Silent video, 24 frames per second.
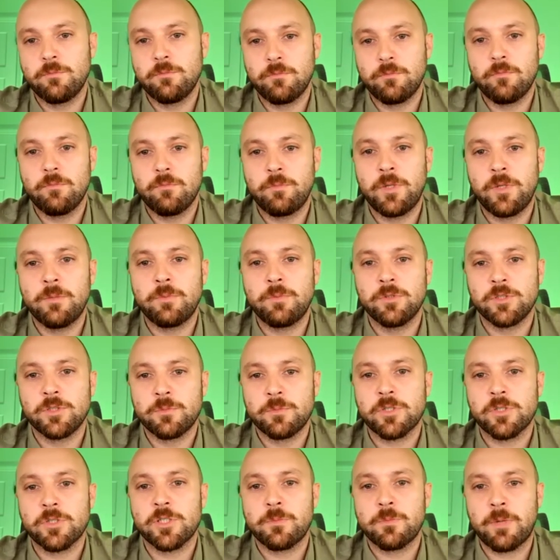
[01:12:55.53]
people's
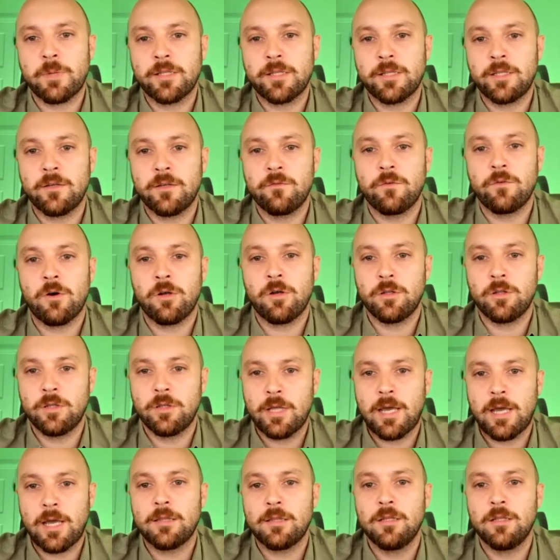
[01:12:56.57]
perspective on that
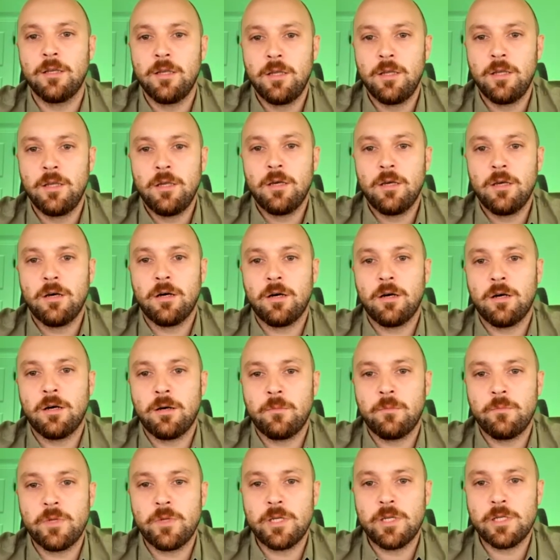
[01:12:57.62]
um,
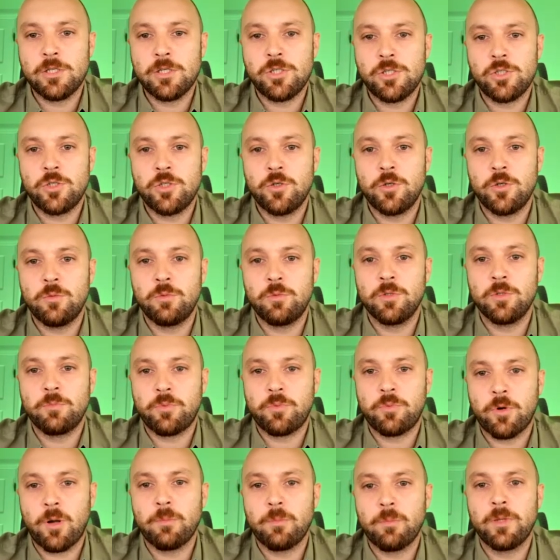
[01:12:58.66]
issue would
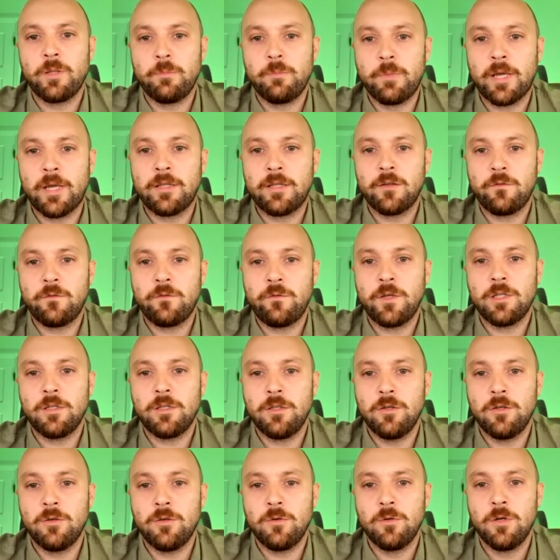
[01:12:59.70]
probably benefit
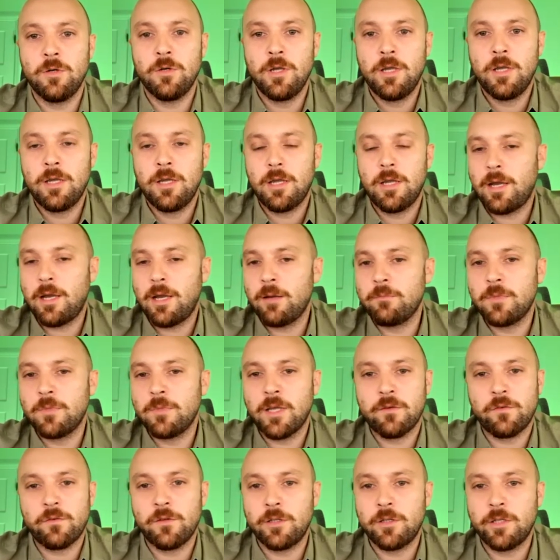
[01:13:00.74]
you. I'm
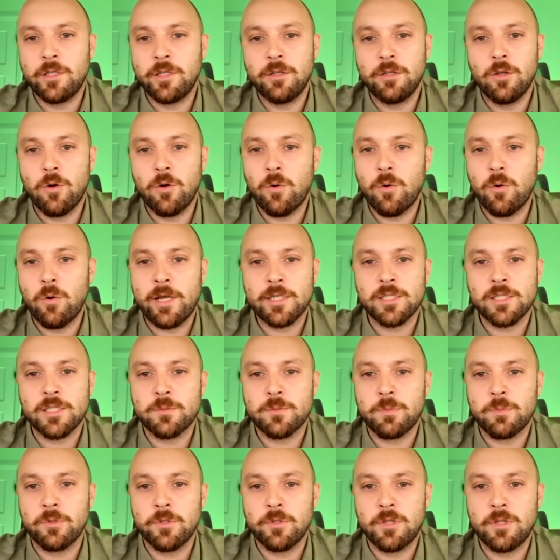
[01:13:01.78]
definitely no expert
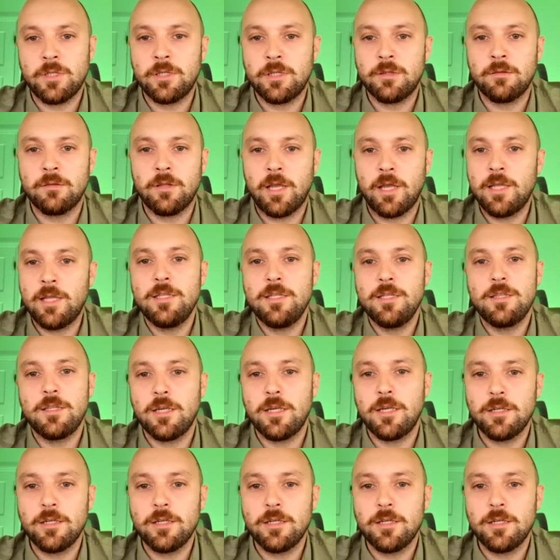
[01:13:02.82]
in anything